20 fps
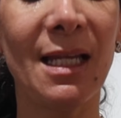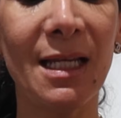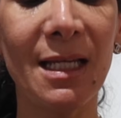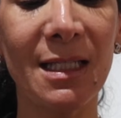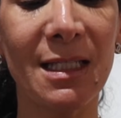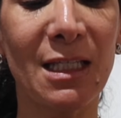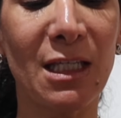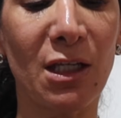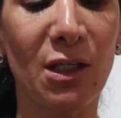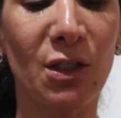it
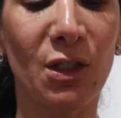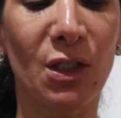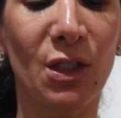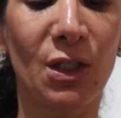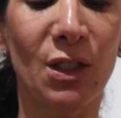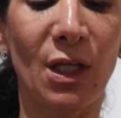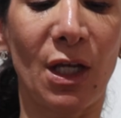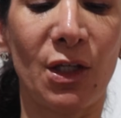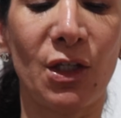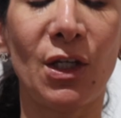is
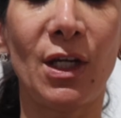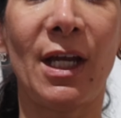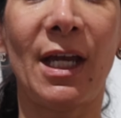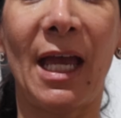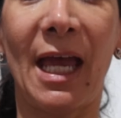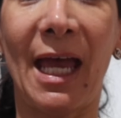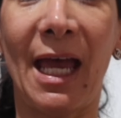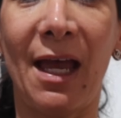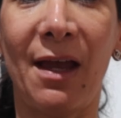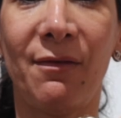such a
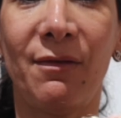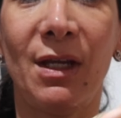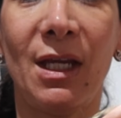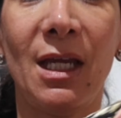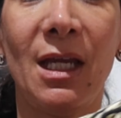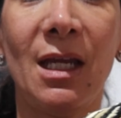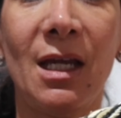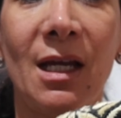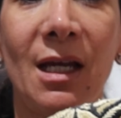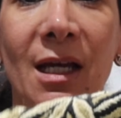
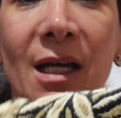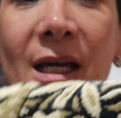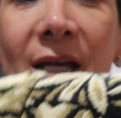heavy